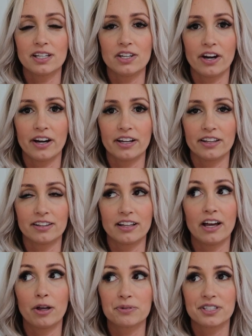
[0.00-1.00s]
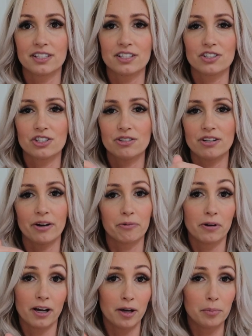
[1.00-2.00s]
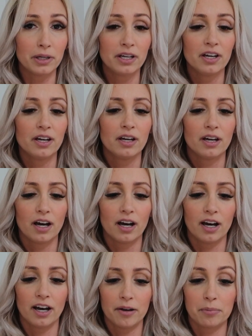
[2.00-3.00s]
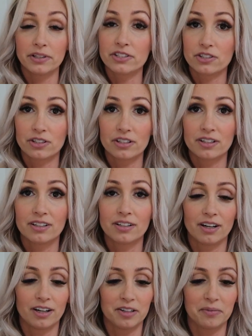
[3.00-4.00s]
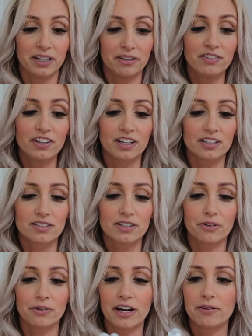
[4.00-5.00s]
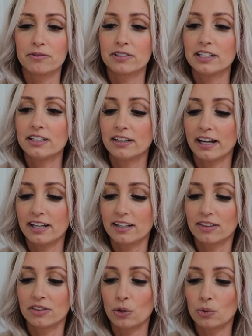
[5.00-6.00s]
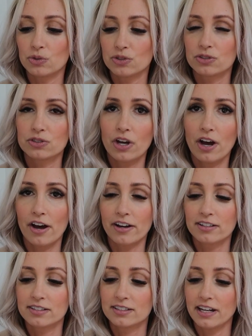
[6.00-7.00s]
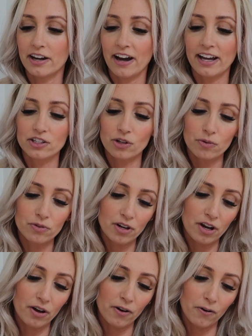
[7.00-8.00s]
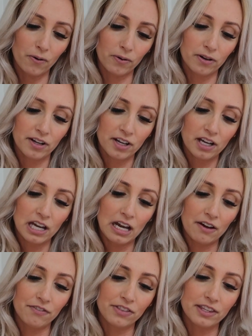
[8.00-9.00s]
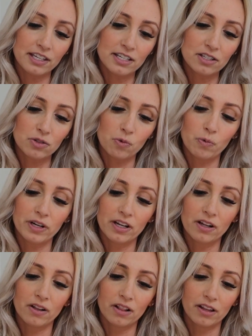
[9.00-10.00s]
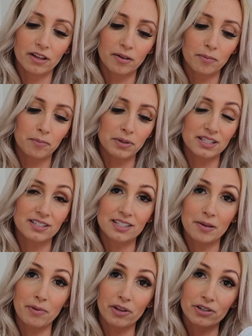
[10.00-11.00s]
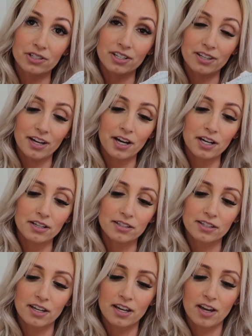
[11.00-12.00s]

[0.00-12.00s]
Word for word: it not, helps the tissue not rub uh, blister on my foot. So I really like those socks. Now I don't know if these will be similar to that,